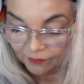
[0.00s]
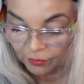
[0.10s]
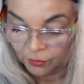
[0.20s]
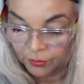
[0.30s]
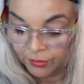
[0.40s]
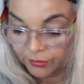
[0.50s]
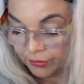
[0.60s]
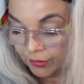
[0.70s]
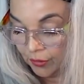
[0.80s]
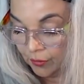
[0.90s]
Oh, here's a
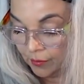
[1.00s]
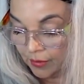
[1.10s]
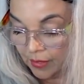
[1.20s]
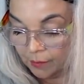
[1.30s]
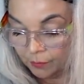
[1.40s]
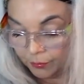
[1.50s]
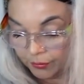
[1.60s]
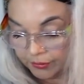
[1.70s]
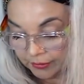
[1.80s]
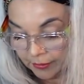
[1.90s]
cute enamel
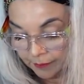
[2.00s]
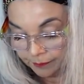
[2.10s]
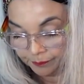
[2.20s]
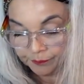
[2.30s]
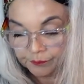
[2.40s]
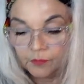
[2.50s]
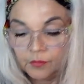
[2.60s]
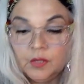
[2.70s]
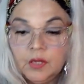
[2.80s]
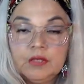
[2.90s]
bracelet.
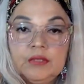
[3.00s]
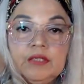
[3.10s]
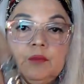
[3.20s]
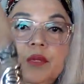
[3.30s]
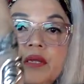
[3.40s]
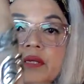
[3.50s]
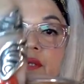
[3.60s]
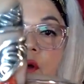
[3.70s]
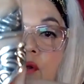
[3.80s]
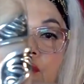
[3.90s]
It says peace all